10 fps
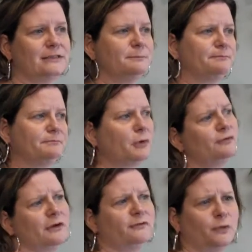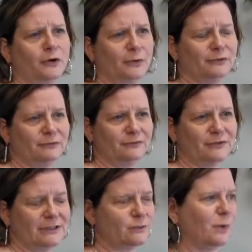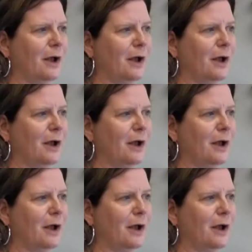it's perfect for you in the 50s.